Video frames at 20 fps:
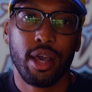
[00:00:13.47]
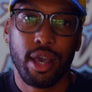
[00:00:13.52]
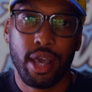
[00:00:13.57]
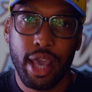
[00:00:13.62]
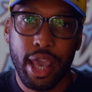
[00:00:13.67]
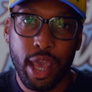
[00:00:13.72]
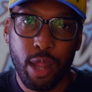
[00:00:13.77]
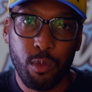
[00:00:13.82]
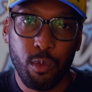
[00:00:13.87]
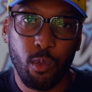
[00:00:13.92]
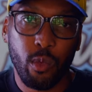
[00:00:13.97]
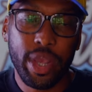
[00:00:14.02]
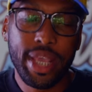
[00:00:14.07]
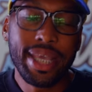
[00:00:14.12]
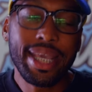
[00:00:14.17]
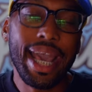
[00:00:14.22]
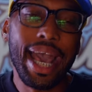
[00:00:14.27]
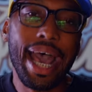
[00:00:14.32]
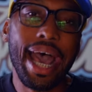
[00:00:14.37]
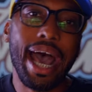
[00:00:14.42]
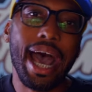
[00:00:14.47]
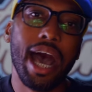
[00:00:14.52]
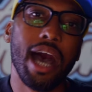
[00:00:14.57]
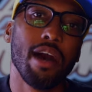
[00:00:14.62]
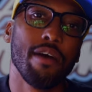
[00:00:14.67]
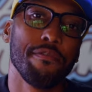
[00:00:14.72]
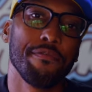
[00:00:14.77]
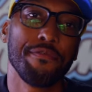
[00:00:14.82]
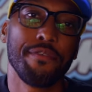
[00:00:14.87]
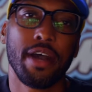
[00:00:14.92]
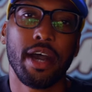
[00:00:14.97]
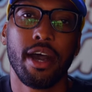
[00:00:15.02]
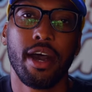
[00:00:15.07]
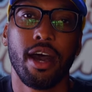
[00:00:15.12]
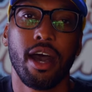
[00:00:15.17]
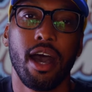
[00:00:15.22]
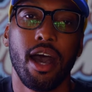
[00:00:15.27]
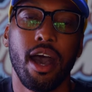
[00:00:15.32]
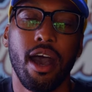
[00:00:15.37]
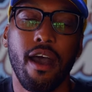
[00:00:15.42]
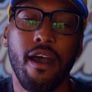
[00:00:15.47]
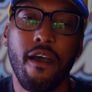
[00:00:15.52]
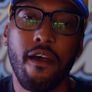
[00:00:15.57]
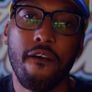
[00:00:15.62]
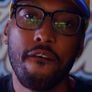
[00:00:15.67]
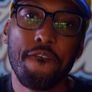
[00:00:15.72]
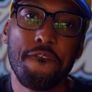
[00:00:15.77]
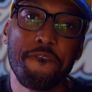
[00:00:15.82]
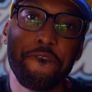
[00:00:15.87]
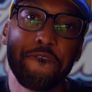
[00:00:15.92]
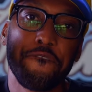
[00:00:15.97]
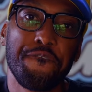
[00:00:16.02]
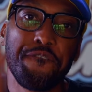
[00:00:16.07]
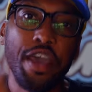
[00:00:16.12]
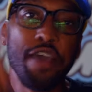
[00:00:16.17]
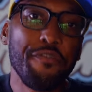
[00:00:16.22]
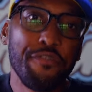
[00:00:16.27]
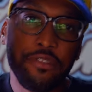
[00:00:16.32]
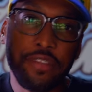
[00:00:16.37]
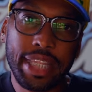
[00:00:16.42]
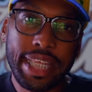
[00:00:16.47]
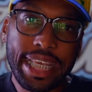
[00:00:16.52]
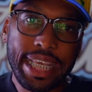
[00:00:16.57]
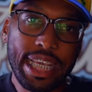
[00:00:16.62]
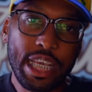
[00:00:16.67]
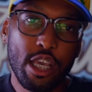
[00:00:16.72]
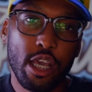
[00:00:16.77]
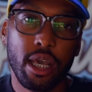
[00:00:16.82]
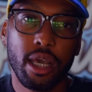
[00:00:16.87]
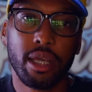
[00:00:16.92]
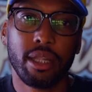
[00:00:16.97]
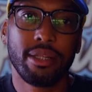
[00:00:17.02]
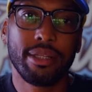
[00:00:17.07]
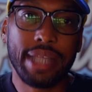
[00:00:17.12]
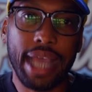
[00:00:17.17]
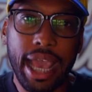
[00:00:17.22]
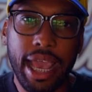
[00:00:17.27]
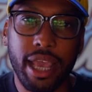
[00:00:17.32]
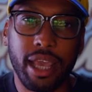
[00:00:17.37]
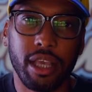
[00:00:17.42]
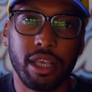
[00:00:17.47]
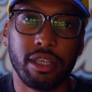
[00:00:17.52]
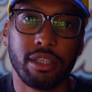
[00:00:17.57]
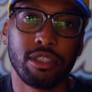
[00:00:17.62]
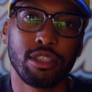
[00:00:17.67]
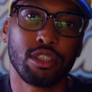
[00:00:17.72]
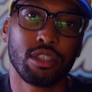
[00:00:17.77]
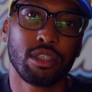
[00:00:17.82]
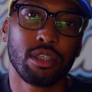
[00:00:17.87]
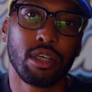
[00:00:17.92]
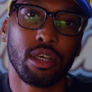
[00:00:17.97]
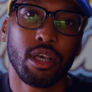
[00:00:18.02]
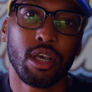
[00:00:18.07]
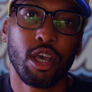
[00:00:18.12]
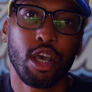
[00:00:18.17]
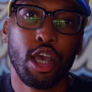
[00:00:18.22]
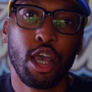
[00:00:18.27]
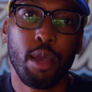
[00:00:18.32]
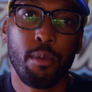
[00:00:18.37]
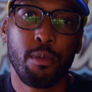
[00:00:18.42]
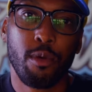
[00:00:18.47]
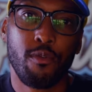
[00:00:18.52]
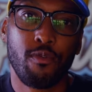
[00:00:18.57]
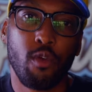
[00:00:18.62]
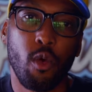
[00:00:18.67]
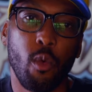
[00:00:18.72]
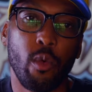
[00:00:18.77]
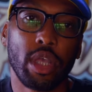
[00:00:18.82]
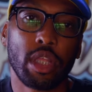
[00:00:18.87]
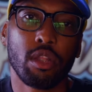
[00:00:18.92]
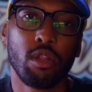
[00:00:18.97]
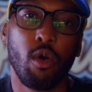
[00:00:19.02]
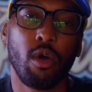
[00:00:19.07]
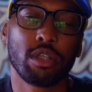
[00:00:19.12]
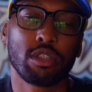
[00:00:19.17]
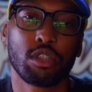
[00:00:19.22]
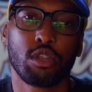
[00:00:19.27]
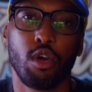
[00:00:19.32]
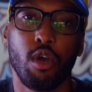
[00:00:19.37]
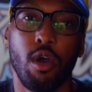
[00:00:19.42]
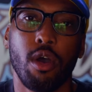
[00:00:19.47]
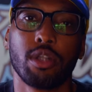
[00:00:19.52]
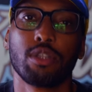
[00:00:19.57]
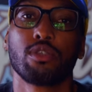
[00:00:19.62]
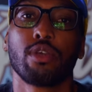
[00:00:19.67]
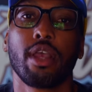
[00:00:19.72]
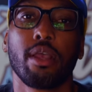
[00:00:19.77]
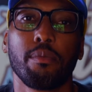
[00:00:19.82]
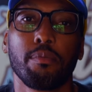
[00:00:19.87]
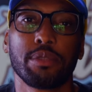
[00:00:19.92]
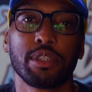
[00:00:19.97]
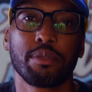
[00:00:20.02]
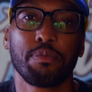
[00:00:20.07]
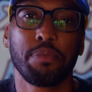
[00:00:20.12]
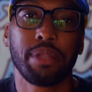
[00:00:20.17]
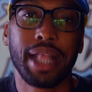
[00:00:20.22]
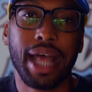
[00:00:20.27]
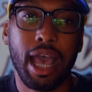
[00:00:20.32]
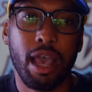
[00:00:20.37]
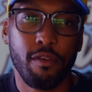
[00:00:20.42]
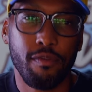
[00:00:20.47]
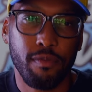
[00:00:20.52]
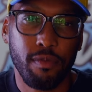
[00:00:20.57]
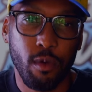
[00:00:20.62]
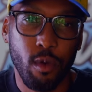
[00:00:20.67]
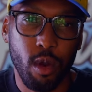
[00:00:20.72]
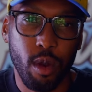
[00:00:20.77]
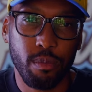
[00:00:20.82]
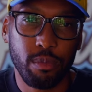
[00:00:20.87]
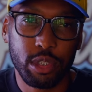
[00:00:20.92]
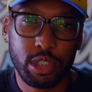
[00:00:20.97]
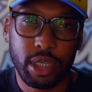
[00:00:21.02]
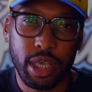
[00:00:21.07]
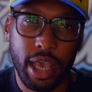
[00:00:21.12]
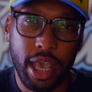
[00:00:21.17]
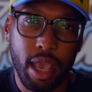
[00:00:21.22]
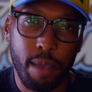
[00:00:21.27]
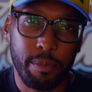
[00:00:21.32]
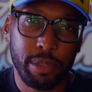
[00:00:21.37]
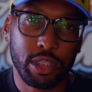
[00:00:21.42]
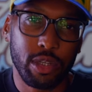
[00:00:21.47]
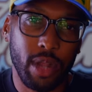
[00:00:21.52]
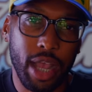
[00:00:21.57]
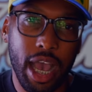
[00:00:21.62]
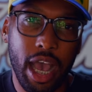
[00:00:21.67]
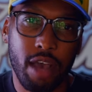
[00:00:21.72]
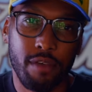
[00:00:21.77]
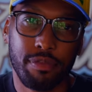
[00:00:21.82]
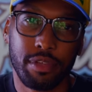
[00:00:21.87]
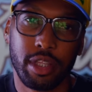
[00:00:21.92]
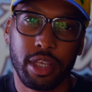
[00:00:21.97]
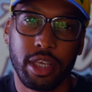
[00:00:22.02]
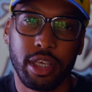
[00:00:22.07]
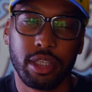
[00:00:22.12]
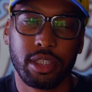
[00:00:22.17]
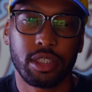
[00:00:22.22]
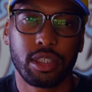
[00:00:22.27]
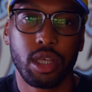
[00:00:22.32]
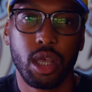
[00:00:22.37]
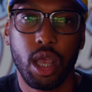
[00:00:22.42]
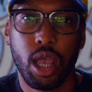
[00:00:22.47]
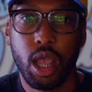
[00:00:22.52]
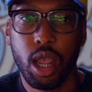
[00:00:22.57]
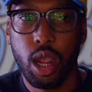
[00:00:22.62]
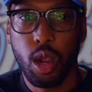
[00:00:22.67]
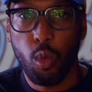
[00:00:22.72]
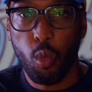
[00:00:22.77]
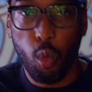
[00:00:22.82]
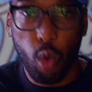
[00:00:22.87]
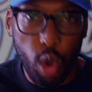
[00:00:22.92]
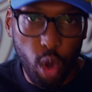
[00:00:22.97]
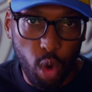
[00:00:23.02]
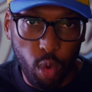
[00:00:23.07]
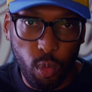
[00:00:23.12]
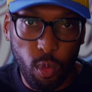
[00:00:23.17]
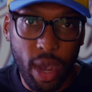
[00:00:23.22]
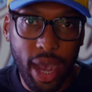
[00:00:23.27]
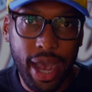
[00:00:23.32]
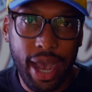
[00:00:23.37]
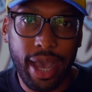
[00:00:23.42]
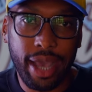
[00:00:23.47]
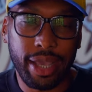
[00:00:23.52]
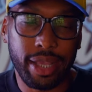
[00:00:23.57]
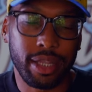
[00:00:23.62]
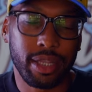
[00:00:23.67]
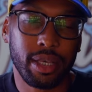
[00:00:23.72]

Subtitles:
And we have 50 days before we launch the All Dreams platform to amateur athletes worldwide.